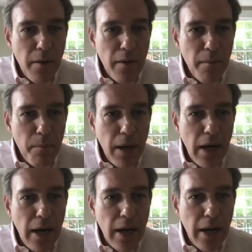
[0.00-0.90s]

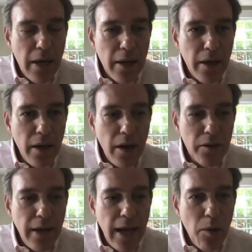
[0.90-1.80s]
by
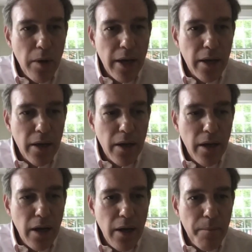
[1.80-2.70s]
allowing
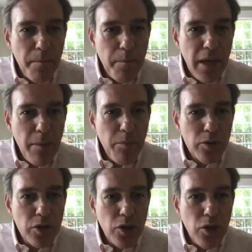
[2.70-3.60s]
people
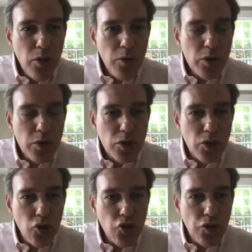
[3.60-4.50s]
to use
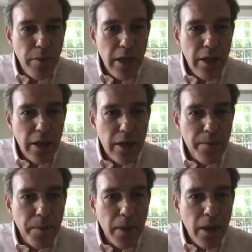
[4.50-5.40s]
social
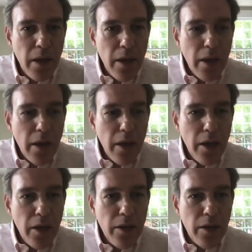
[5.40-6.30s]
media
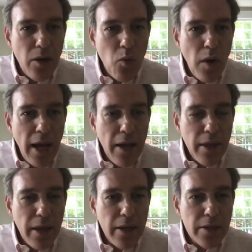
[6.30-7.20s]
in a way
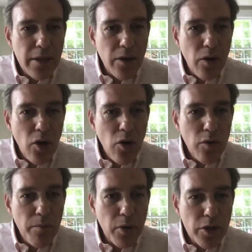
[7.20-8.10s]
that is their
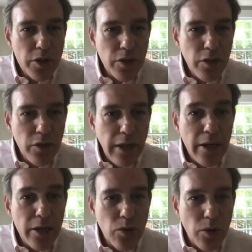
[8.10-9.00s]
own personal
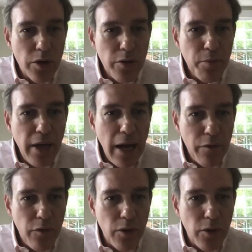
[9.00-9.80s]
editorial platform.